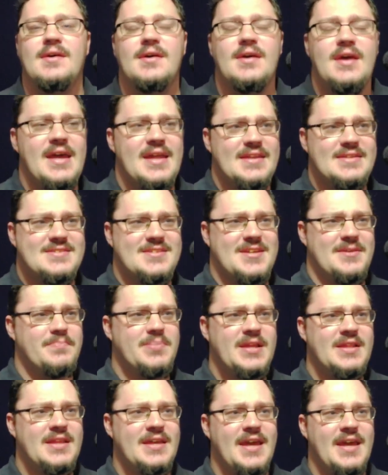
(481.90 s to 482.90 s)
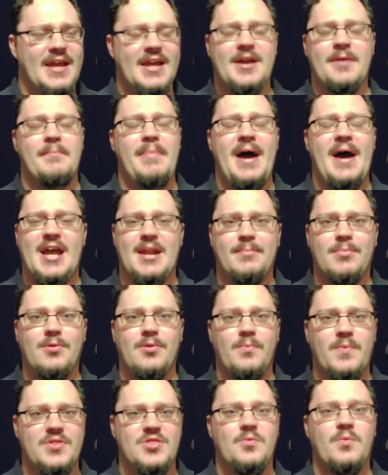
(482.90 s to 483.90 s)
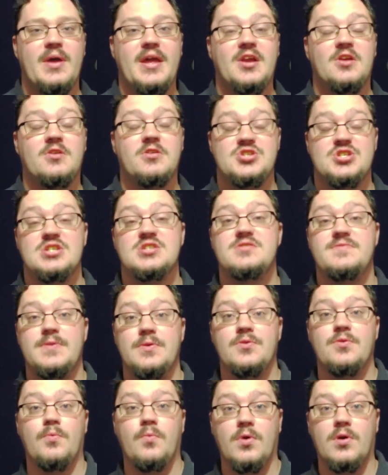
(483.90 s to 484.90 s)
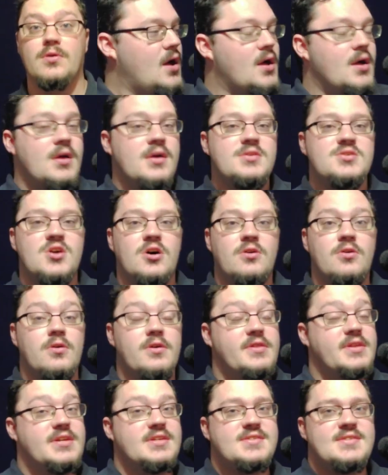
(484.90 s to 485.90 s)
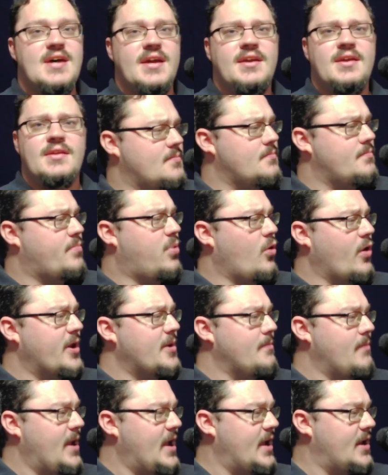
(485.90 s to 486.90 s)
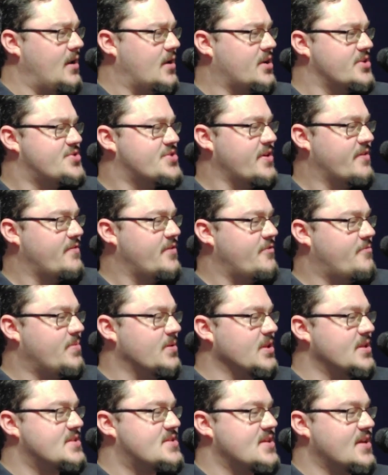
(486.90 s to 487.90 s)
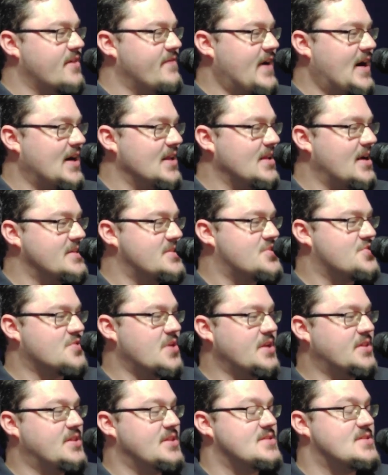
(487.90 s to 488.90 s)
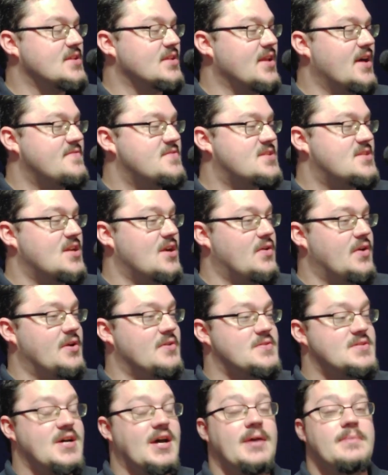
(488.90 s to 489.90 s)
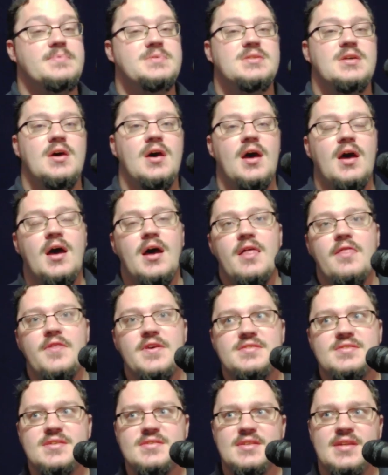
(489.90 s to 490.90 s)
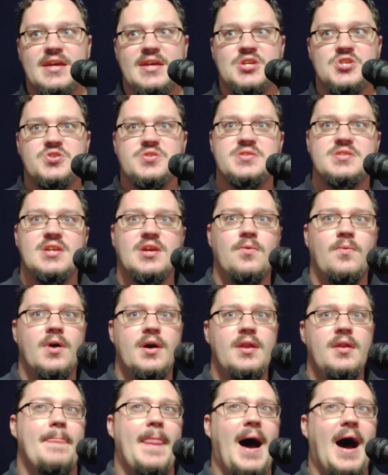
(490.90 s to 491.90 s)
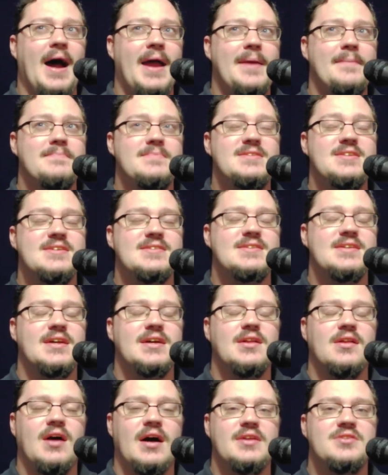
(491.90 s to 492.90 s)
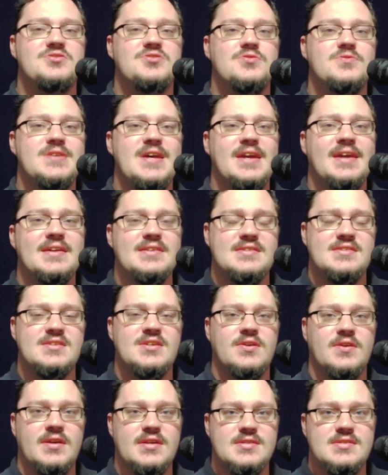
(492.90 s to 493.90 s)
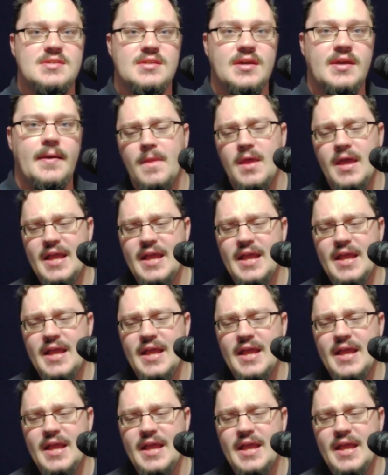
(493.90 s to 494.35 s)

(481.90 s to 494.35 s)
And it's completely incompatible with the way Christians view the world. So the second point made, conservative policing of allies strengthens the left stereotypes. This is an interesting one. I am disinclined to take it seriously.